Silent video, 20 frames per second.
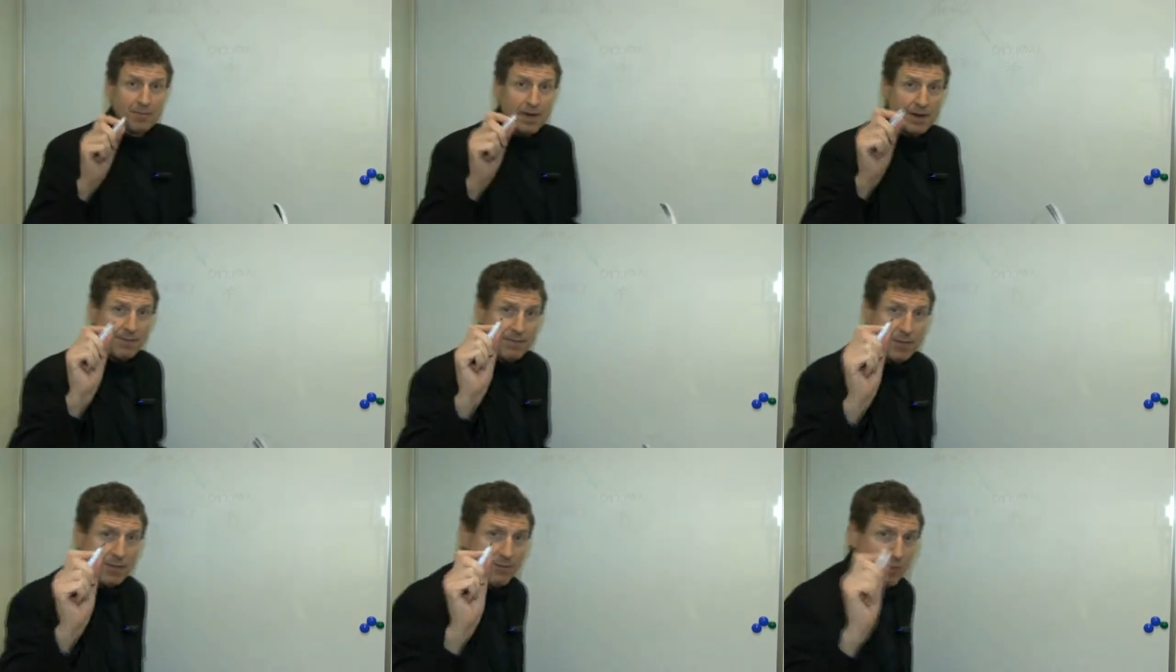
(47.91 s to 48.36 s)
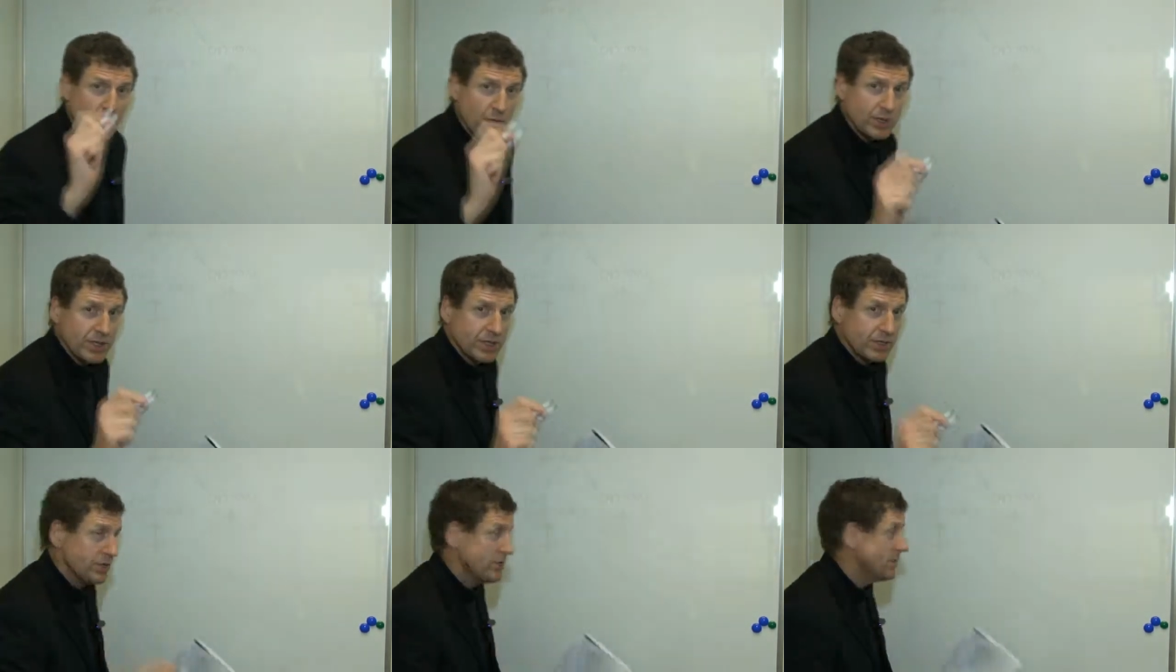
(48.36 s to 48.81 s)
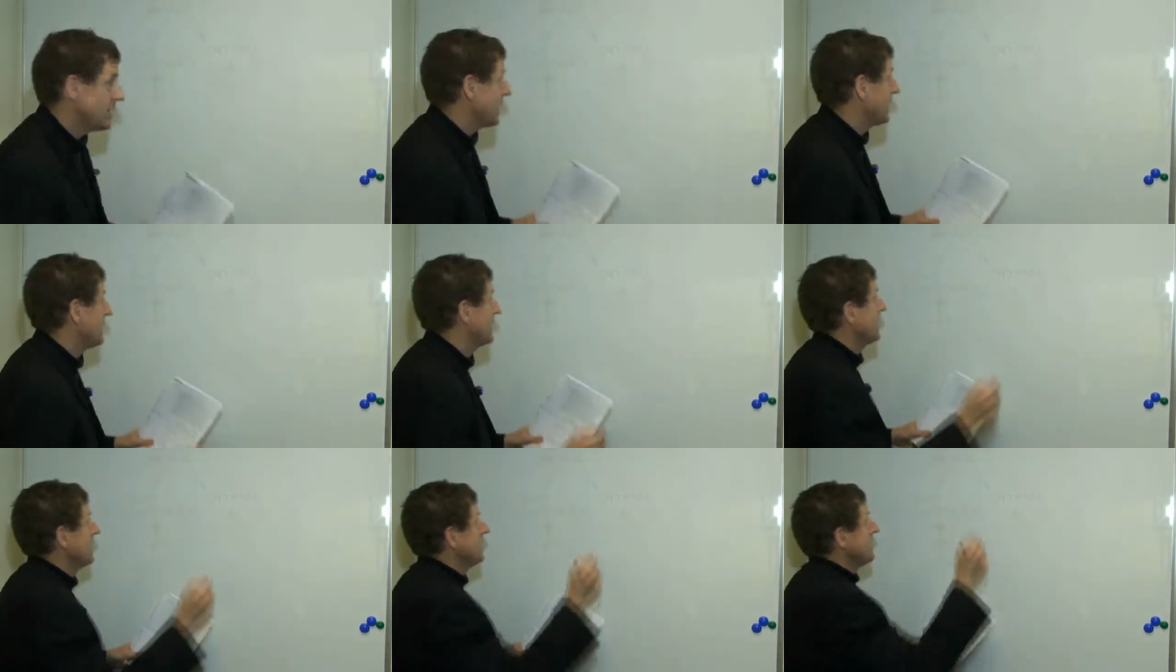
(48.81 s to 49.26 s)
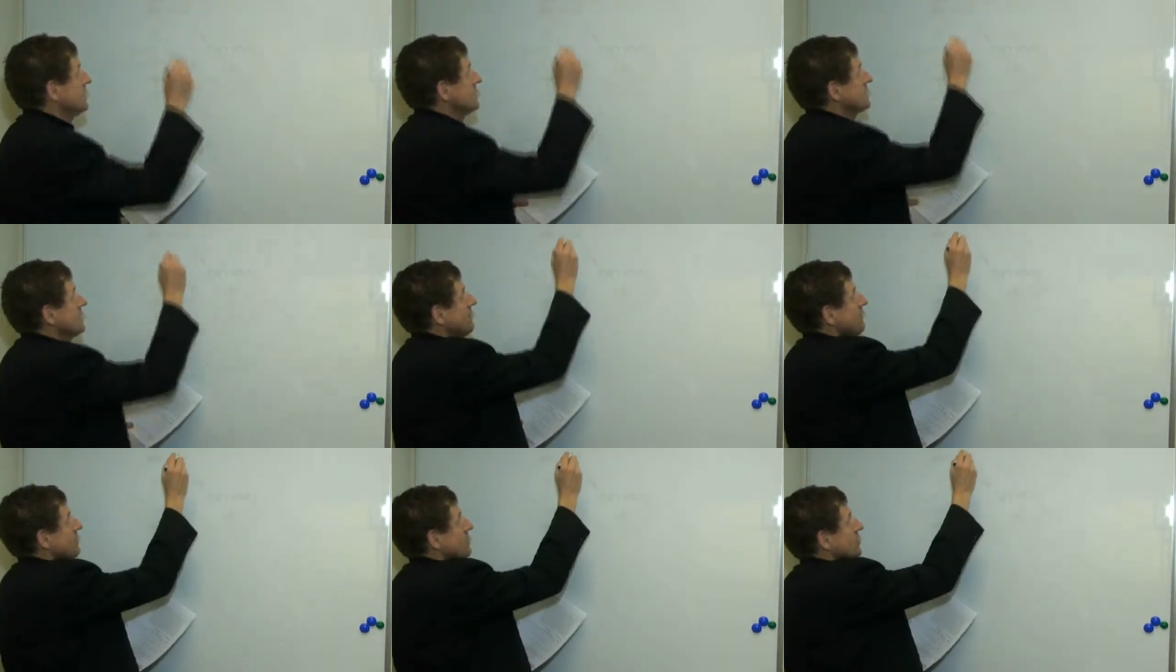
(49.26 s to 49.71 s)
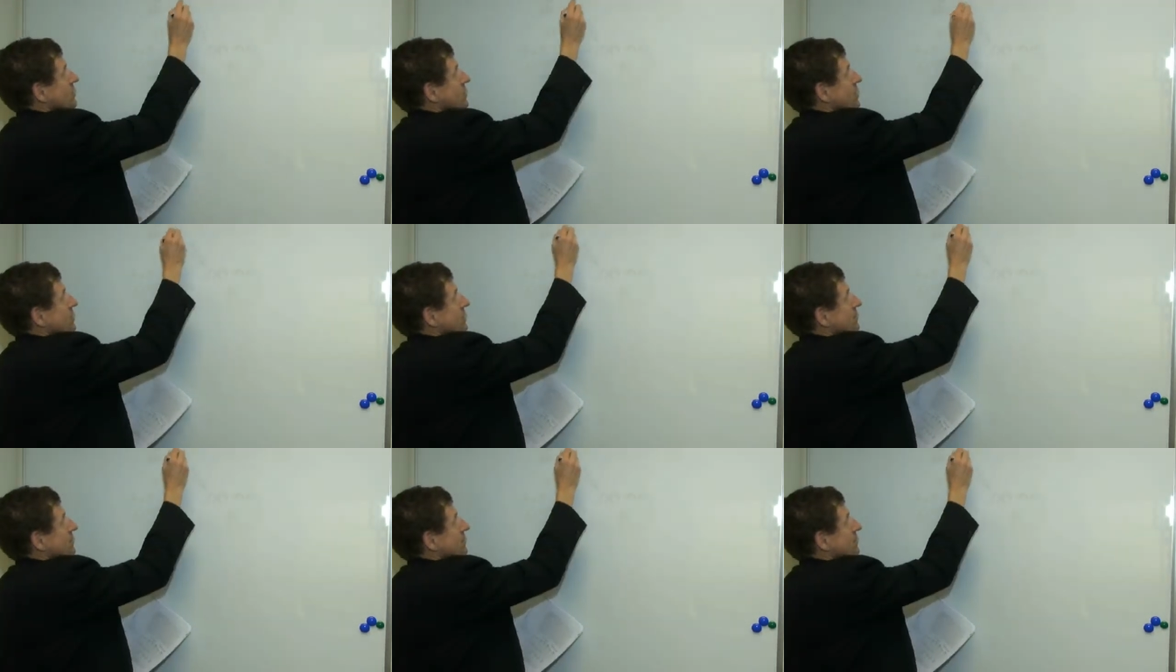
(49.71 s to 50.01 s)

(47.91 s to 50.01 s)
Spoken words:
But before we do that, let's have a look.